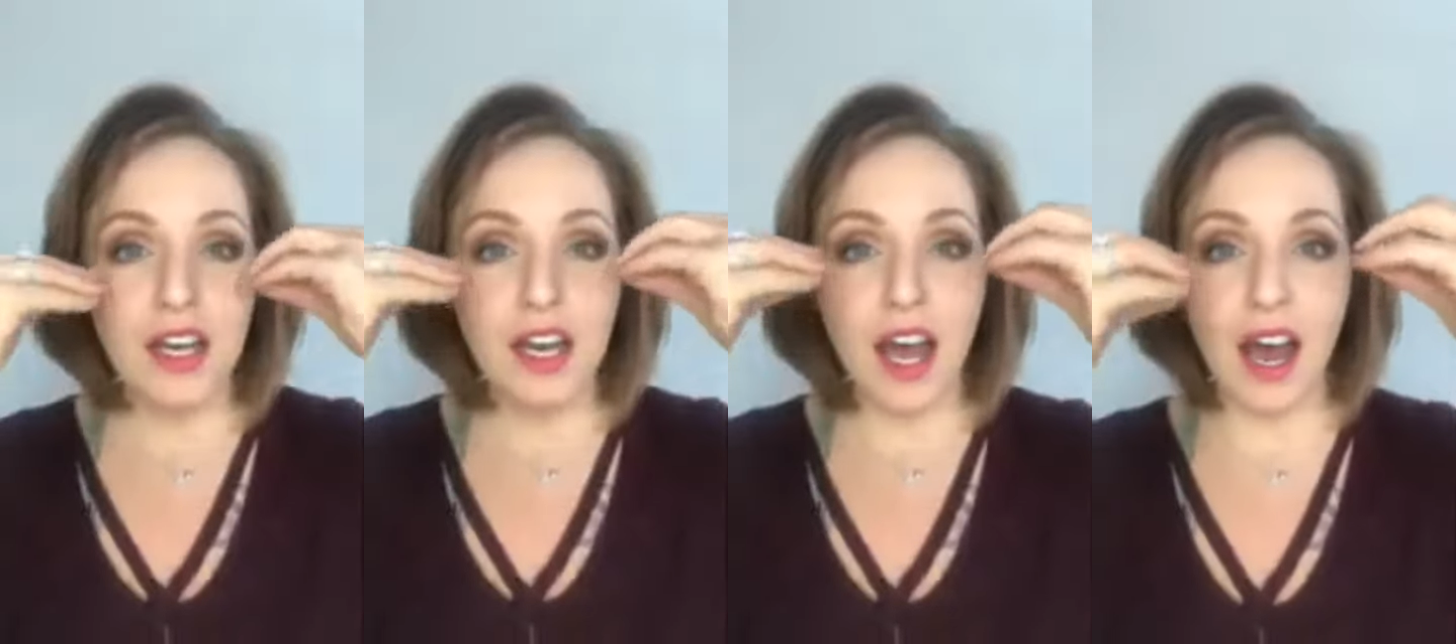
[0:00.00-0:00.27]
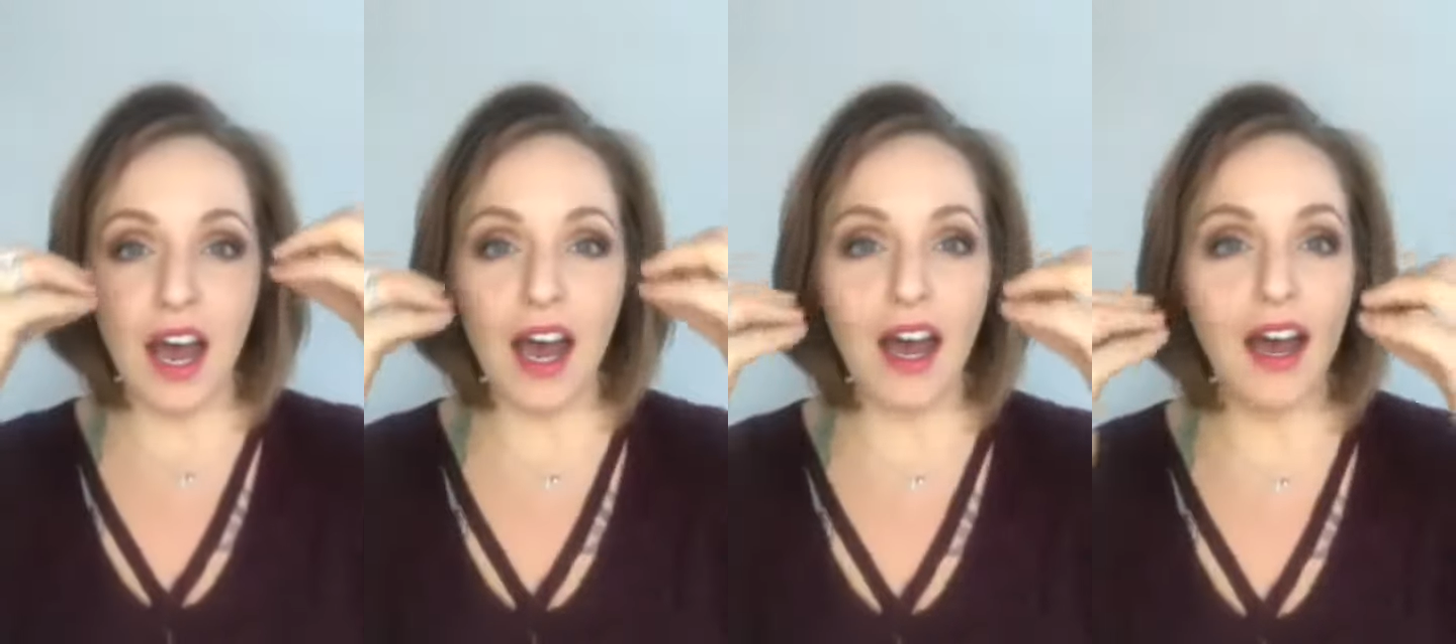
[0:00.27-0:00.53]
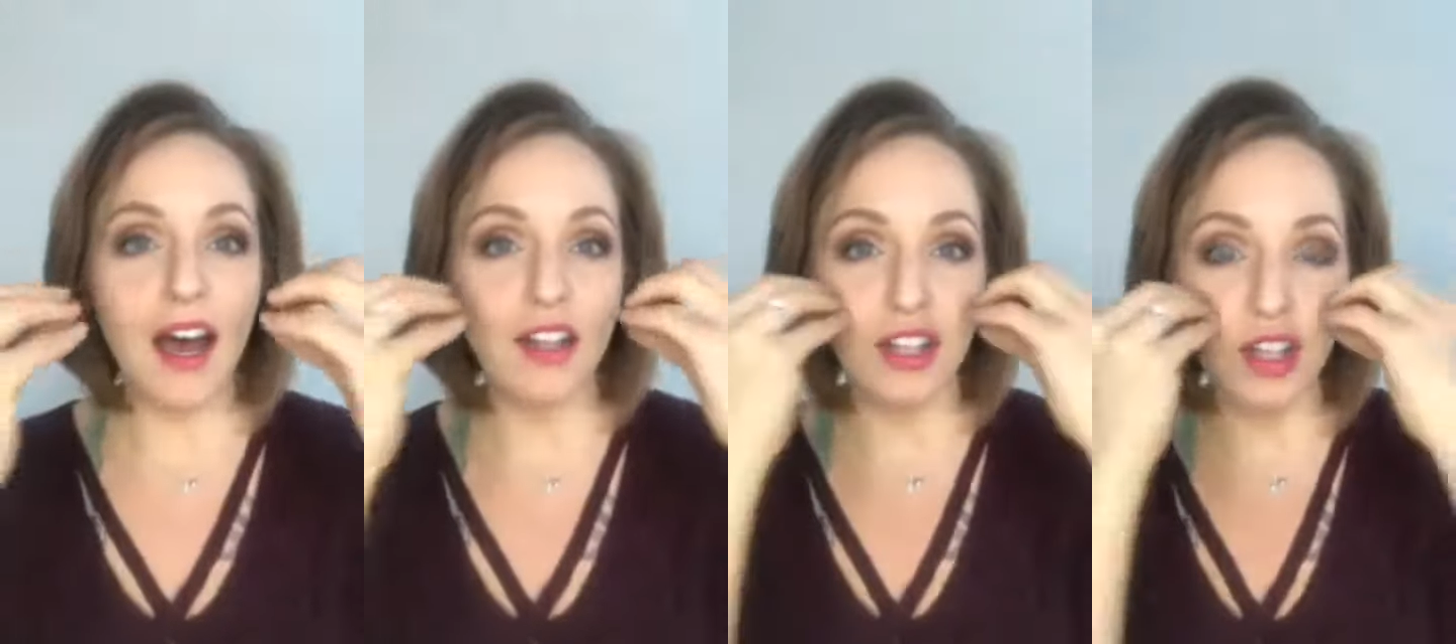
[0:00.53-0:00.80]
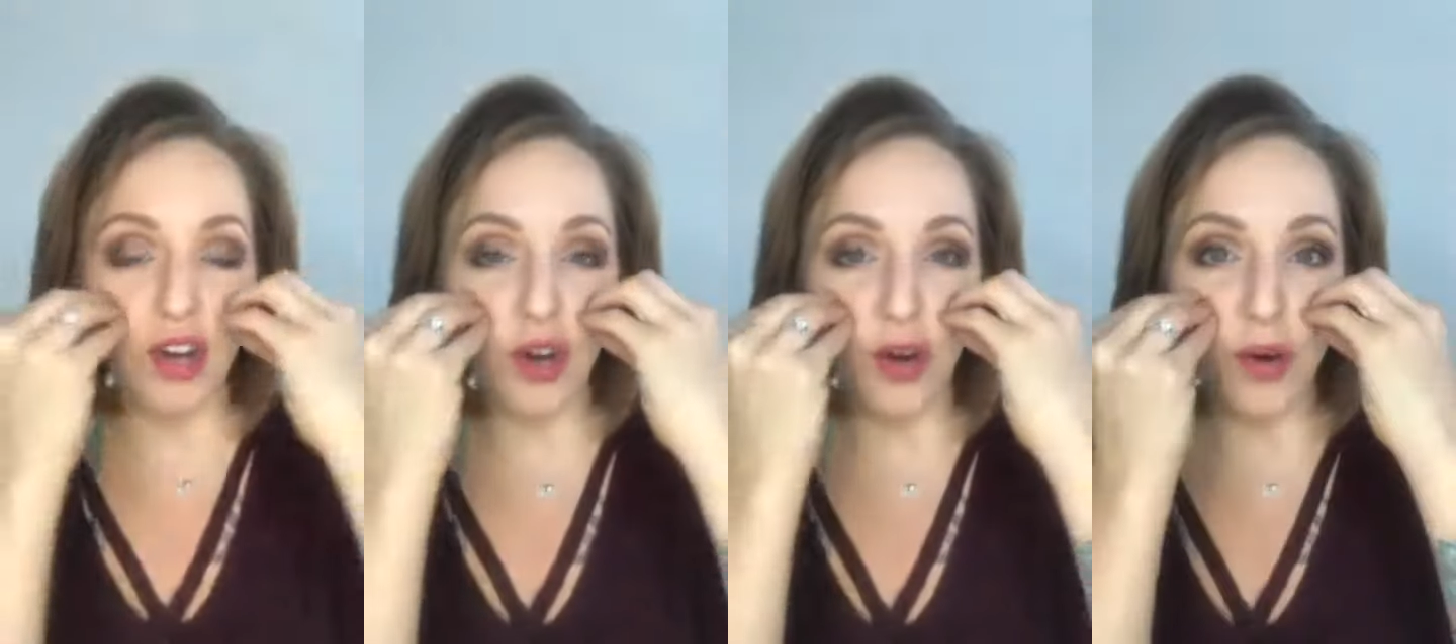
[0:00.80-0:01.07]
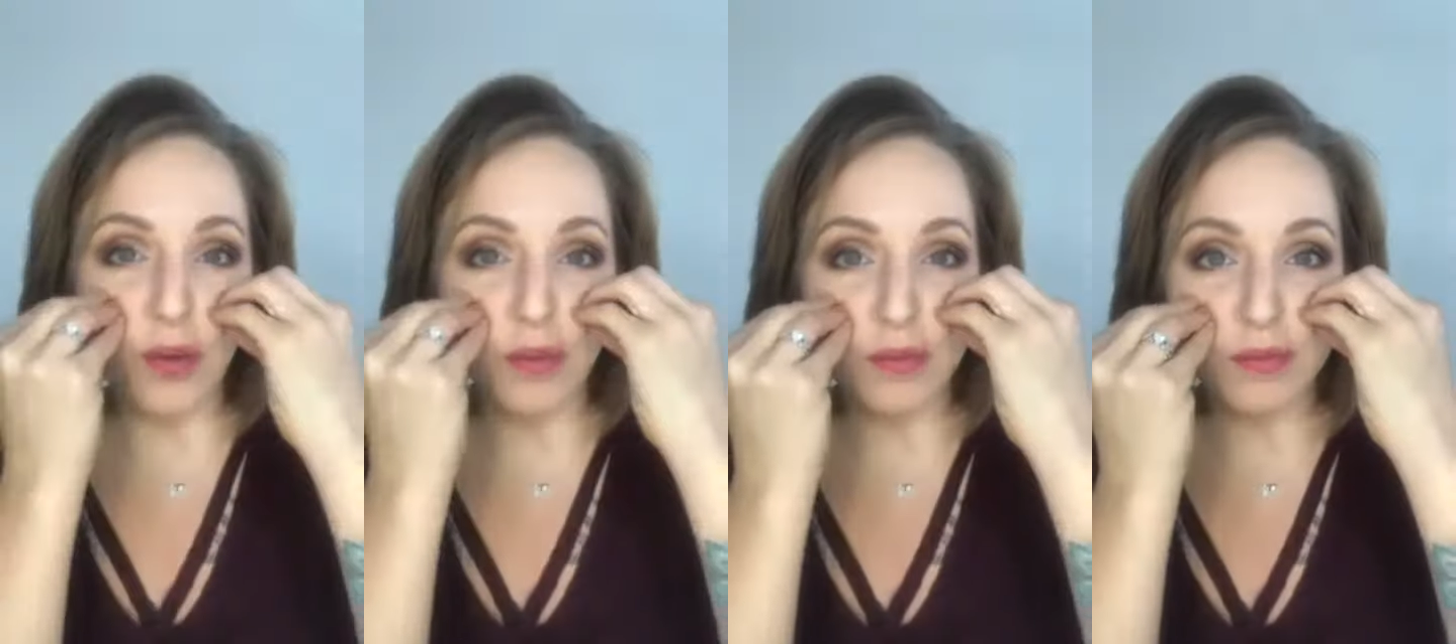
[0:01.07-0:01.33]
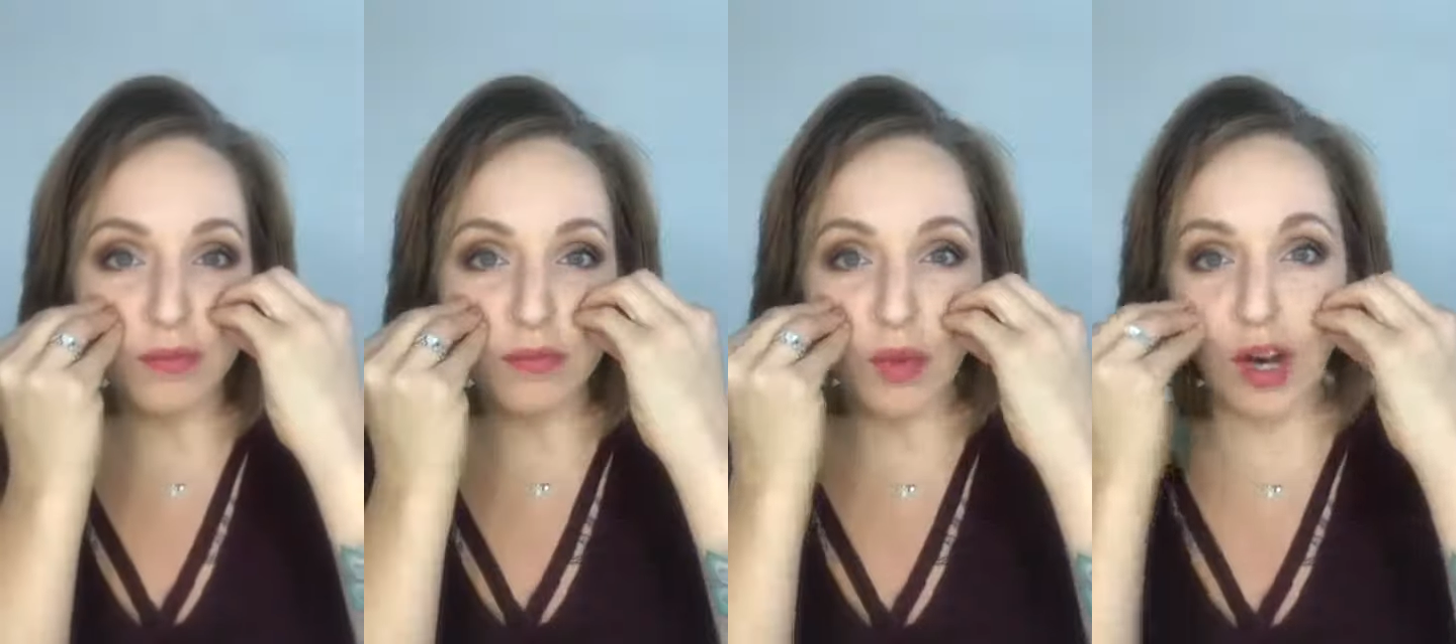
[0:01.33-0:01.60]
a little
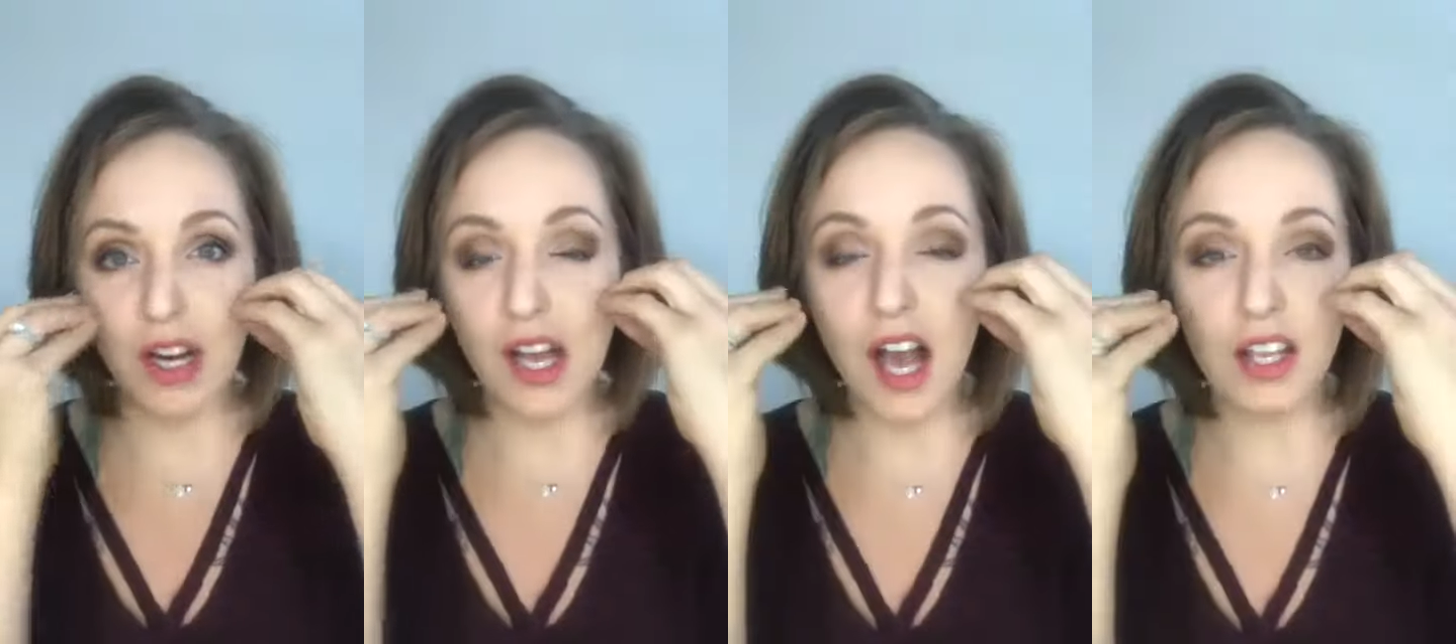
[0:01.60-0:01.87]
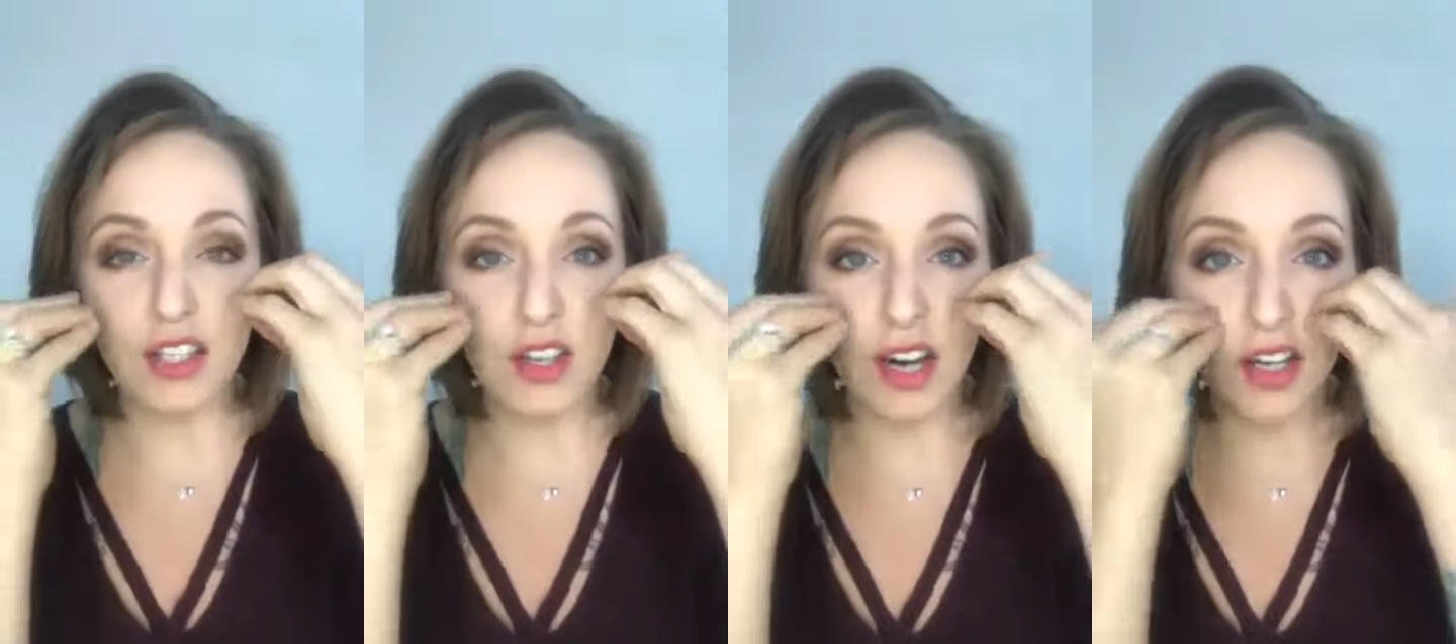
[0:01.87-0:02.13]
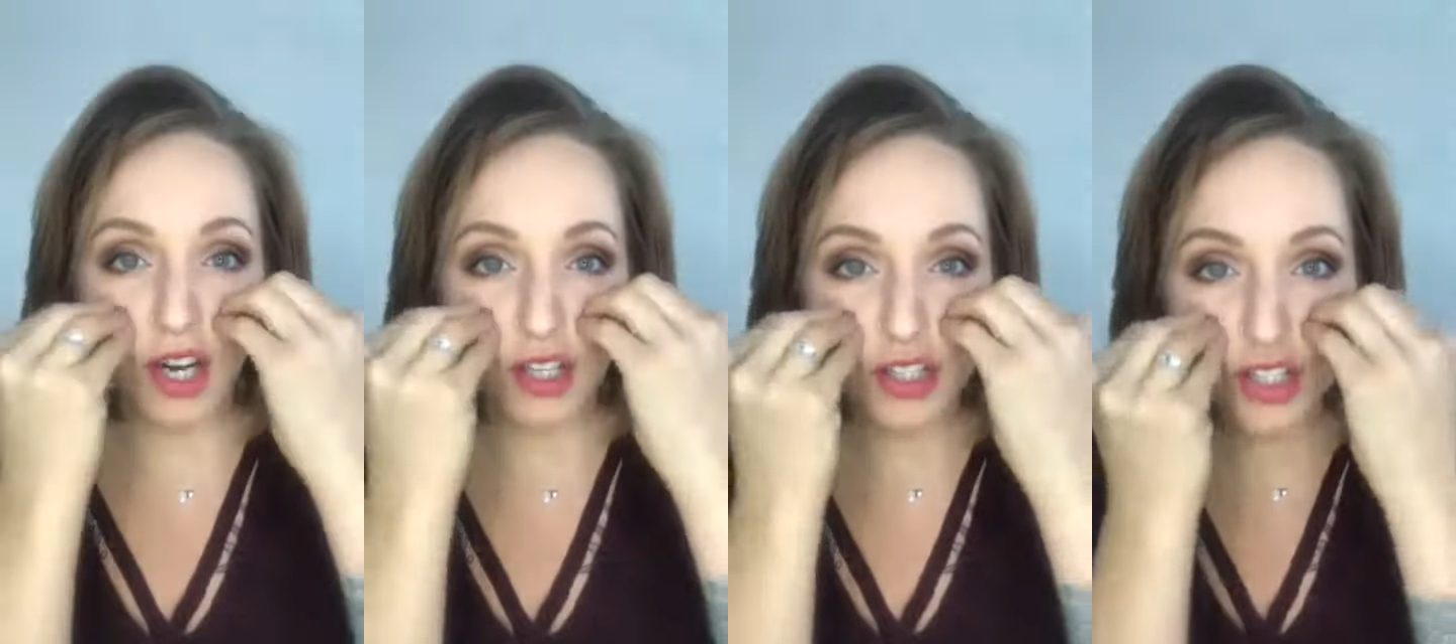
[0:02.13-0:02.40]
more color on our